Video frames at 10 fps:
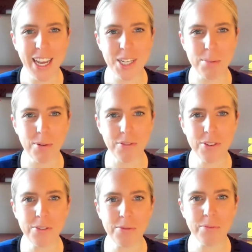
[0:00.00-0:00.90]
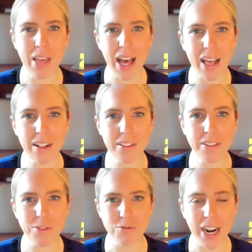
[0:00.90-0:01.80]
and to improve the health,
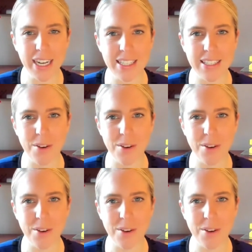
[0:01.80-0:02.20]
rights,